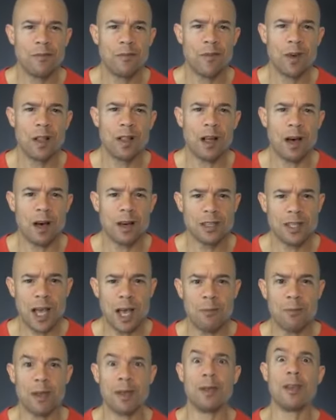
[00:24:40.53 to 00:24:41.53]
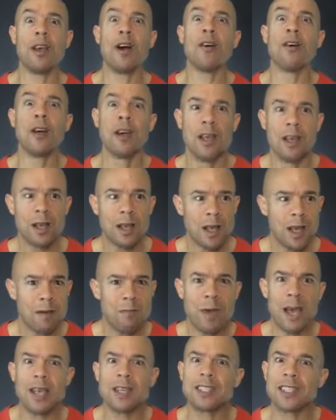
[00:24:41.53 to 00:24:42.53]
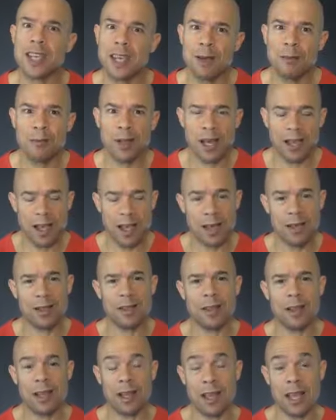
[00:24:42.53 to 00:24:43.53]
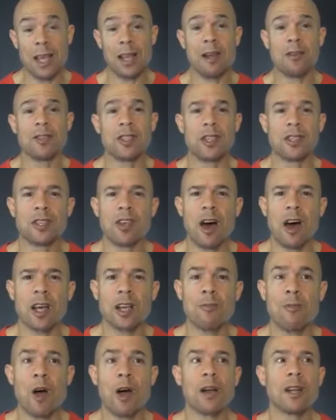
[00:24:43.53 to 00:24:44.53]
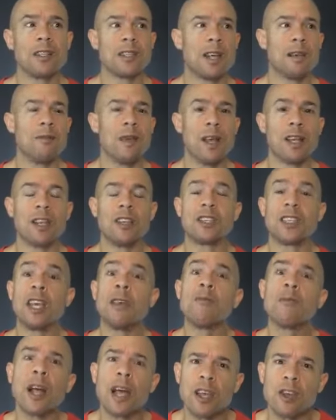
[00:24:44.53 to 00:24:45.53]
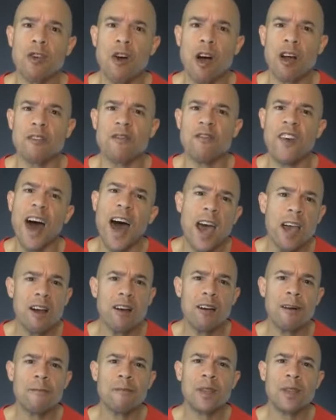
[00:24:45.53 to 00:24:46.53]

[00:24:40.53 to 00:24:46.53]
a long time, and, you know, it may seem like I was just talking to Mark and said, man, you seem like you're on fire.